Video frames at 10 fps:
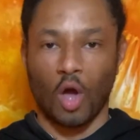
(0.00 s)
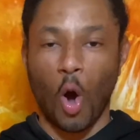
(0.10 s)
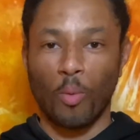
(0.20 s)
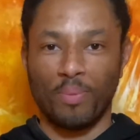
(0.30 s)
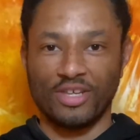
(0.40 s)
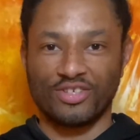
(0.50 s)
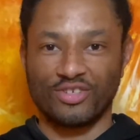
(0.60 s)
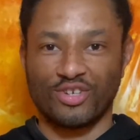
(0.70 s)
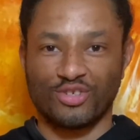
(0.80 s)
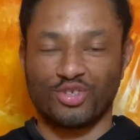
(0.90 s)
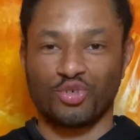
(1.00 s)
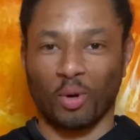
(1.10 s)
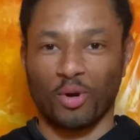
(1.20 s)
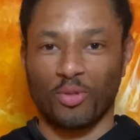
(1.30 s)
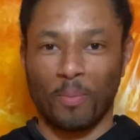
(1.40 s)
Obesogens
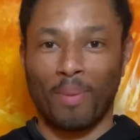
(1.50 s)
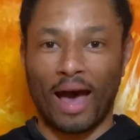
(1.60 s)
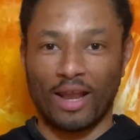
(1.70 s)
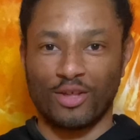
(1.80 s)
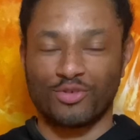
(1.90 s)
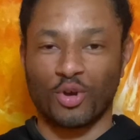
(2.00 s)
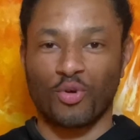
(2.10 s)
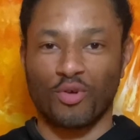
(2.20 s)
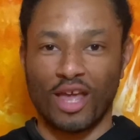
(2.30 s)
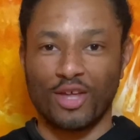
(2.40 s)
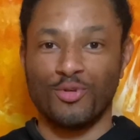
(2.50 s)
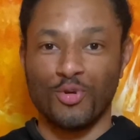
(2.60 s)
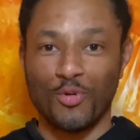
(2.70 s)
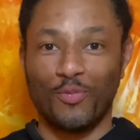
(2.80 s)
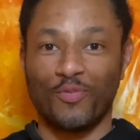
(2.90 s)
trigger the body to create
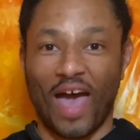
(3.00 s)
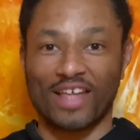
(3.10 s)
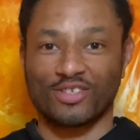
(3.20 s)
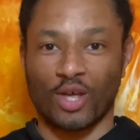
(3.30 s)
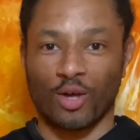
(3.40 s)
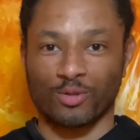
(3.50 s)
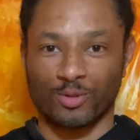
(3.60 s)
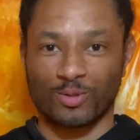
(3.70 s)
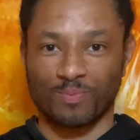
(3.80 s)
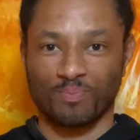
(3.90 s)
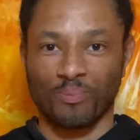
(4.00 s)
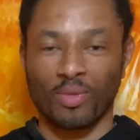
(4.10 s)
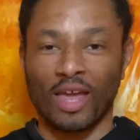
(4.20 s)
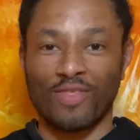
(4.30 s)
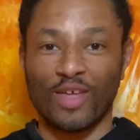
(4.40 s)
new fat cells,
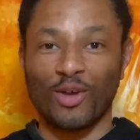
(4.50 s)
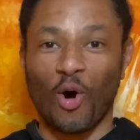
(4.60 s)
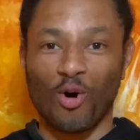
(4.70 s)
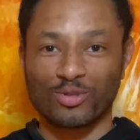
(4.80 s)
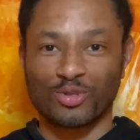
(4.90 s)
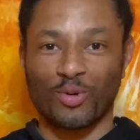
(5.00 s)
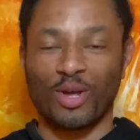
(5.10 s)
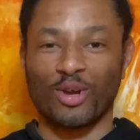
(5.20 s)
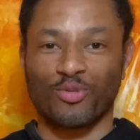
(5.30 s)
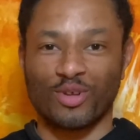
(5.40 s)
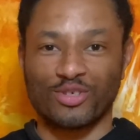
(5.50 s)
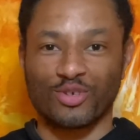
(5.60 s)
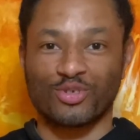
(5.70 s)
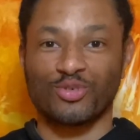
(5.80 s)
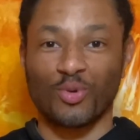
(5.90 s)
and they also increase
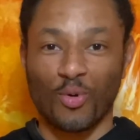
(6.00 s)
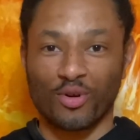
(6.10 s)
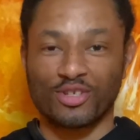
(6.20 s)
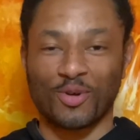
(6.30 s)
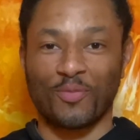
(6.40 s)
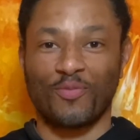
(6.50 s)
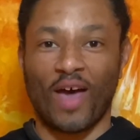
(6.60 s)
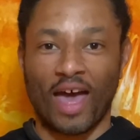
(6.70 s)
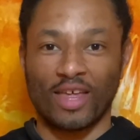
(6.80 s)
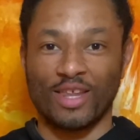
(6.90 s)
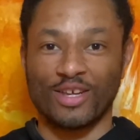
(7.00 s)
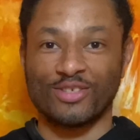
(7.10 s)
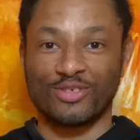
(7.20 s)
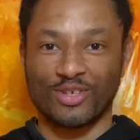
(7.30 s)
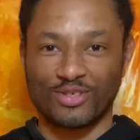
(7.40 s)
the storage of fat in
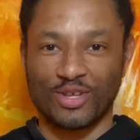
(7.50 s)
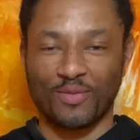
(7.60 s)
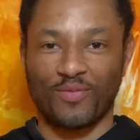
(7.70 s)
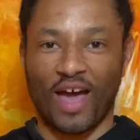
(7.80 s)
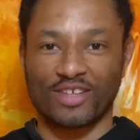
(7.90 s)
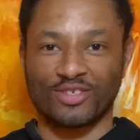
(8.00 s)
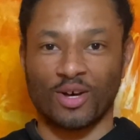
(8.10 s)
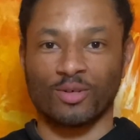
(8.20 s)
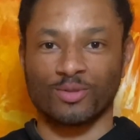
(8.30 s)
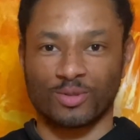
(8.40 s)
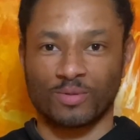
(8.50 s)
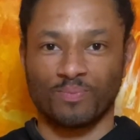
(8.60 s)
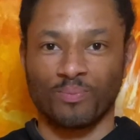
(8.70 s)
existing fat cells.